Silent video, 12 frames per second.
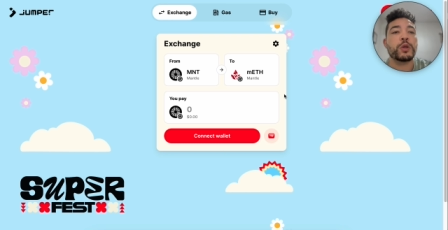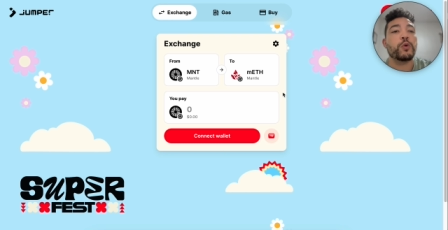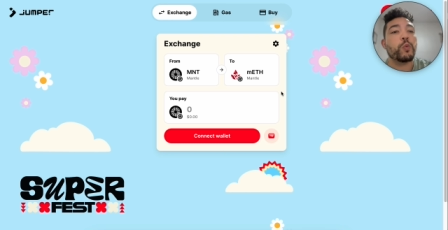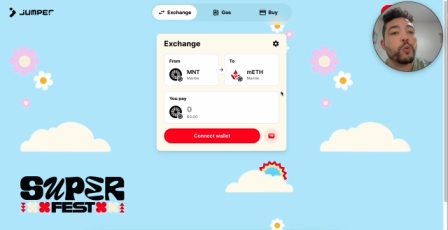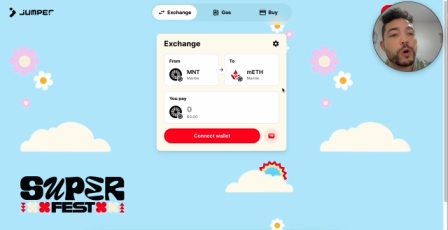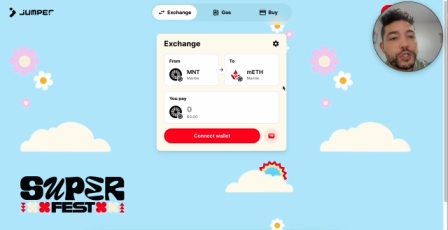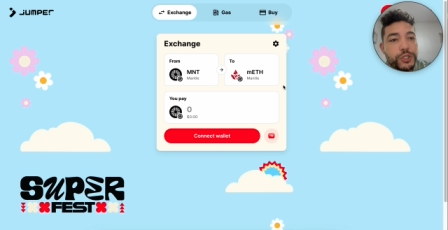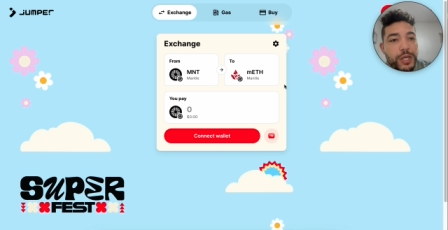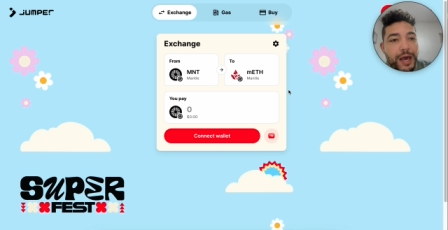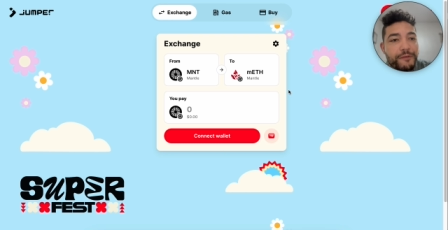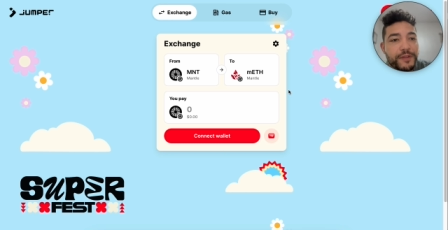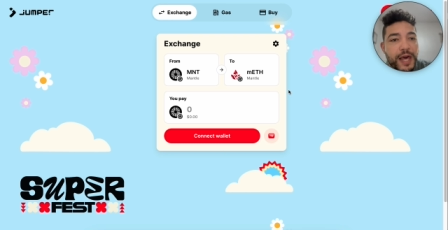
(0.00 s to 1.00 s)
Once you
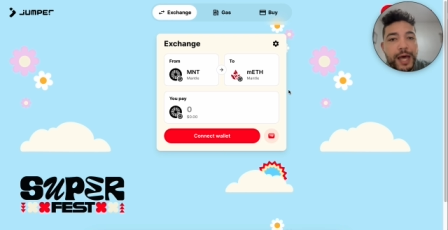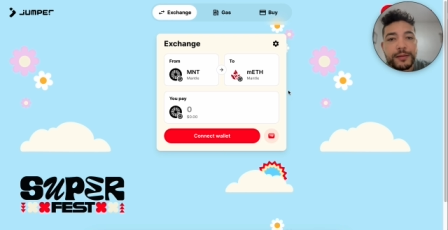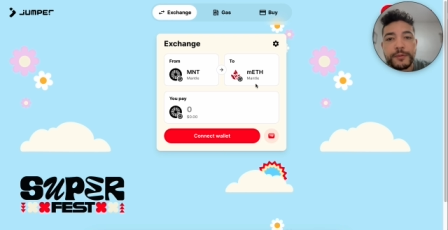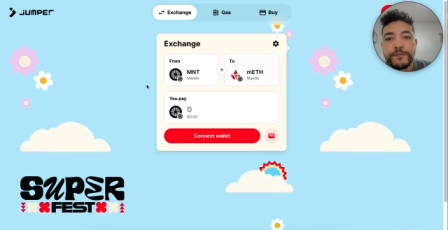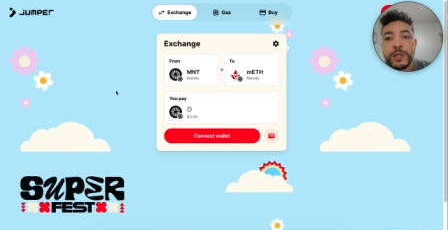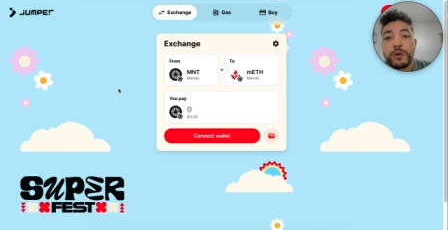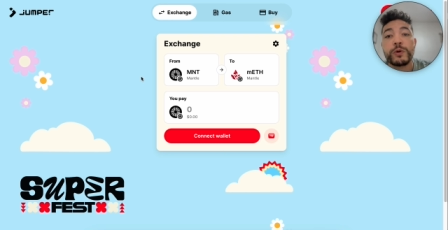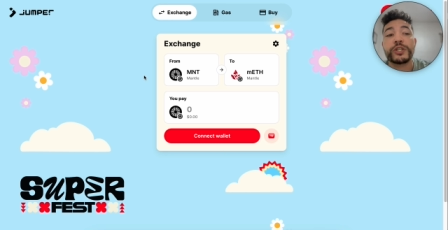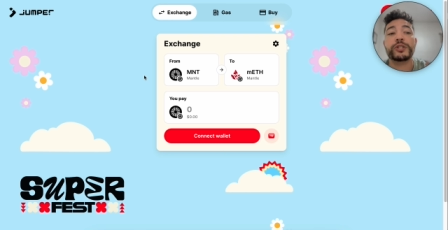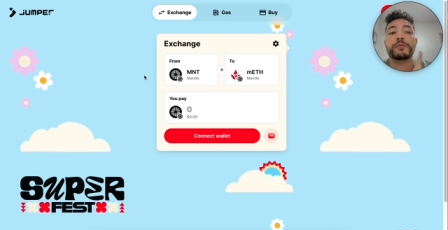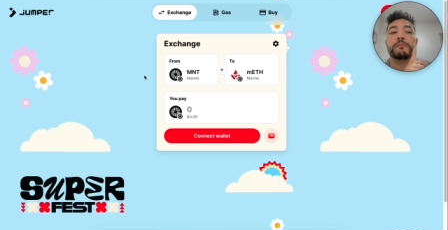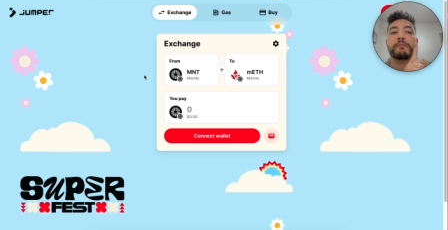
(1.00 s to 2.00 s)
have that,
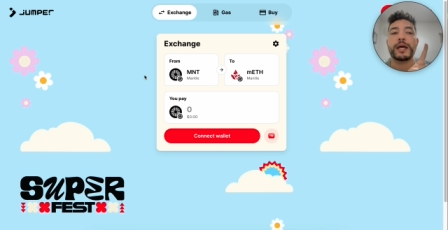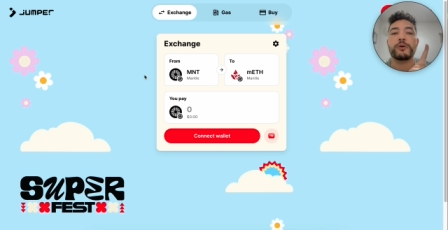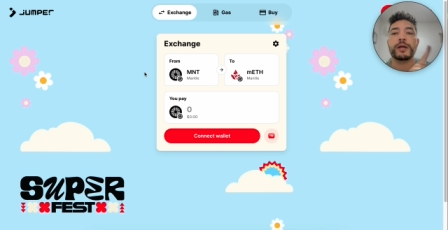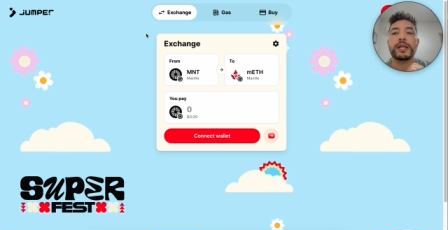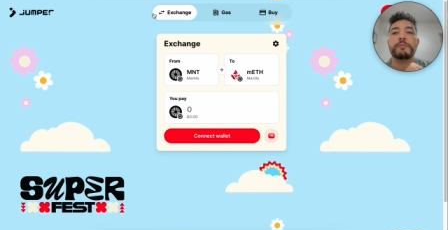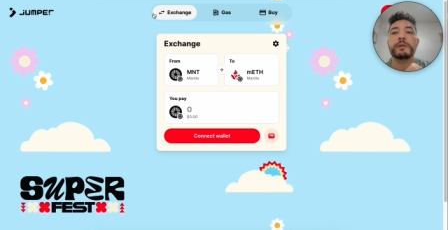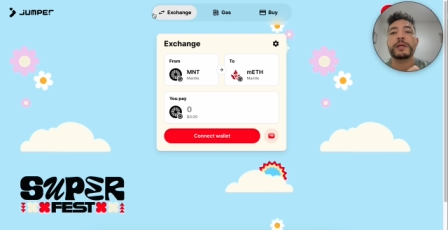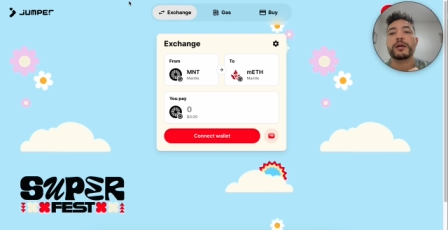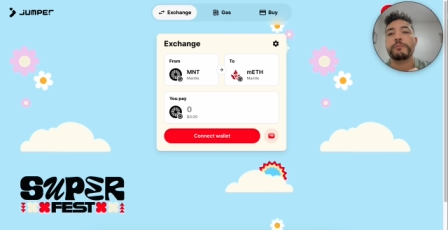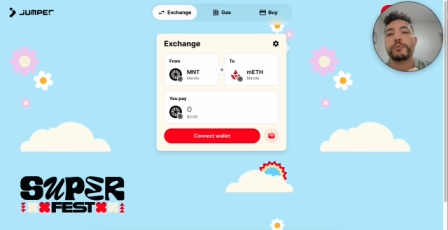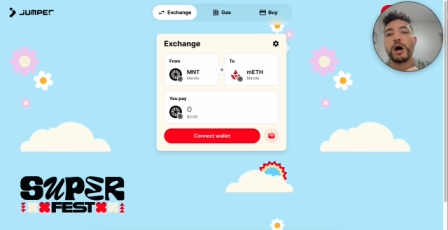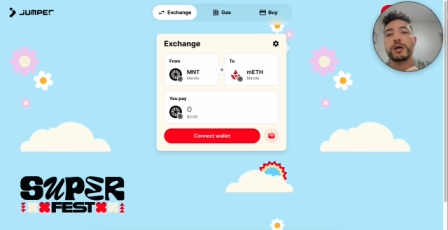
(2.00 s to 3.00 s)
which by the way, let me make a
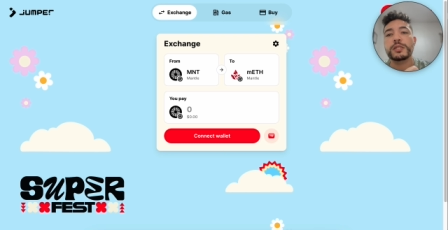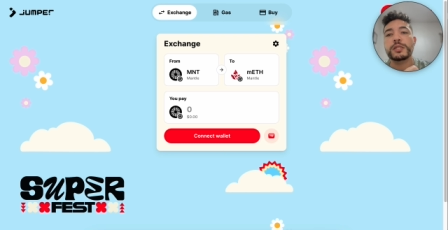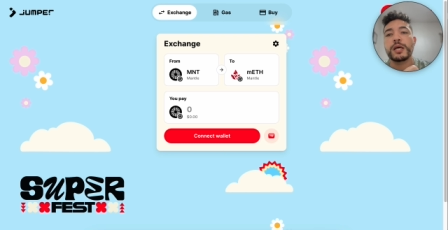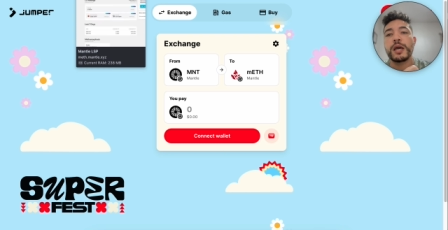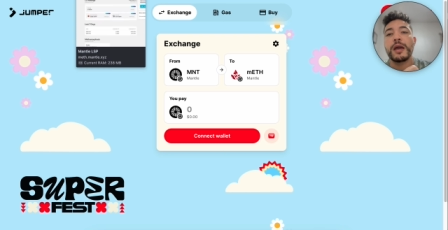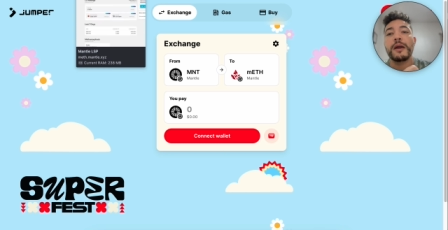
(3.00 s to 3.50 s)
pause,